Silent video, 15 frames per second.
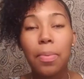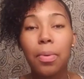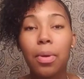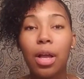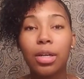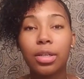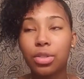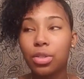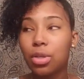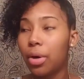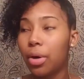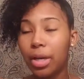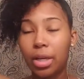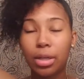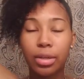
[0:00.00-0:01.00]
people are so
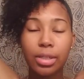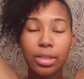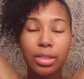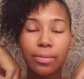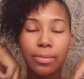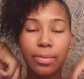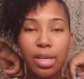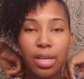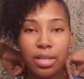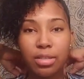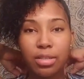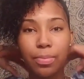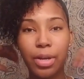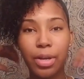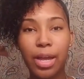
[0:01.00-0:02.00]
ignorant sometimes
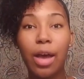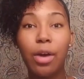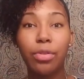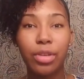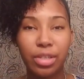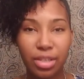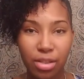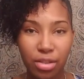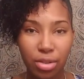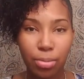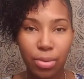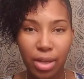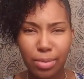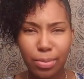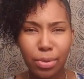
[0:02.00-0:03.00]
but I understand
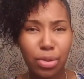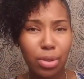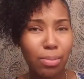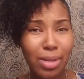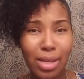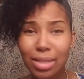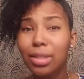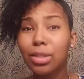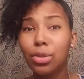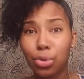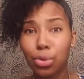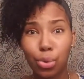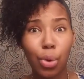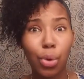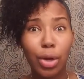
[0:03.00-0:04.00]
sometimes but sometimes they
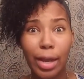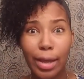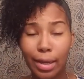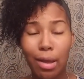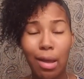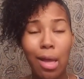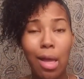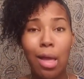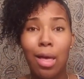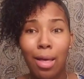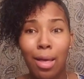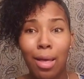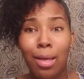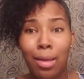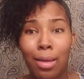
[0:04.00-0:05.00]
just go like
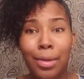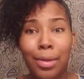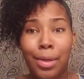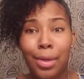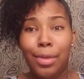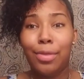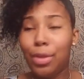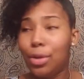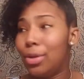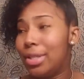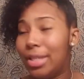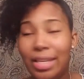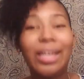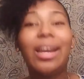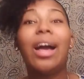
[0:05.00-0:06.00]
they
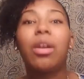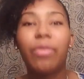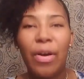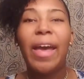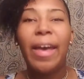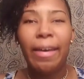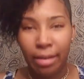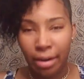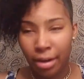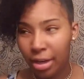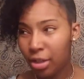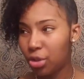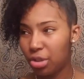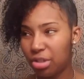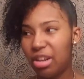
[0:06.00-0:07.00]
just get out of hand and
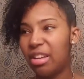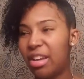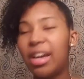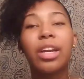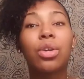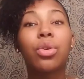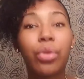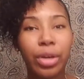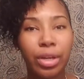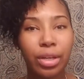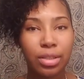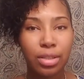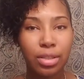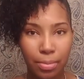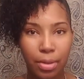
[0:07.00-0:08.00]
it just like
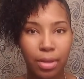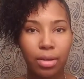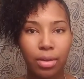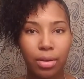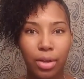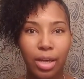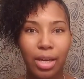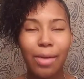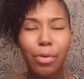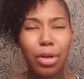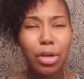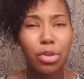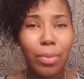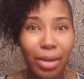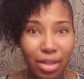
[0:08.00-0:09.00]
annoys me okay I
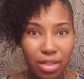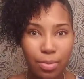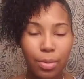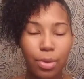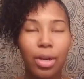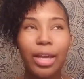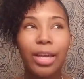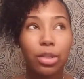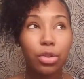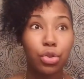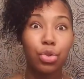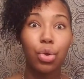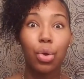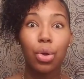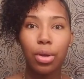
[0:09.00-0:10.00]
wanted to make this video like
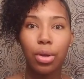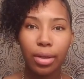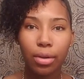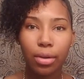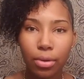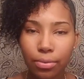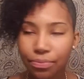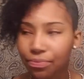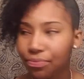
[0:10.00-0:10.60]
so long ago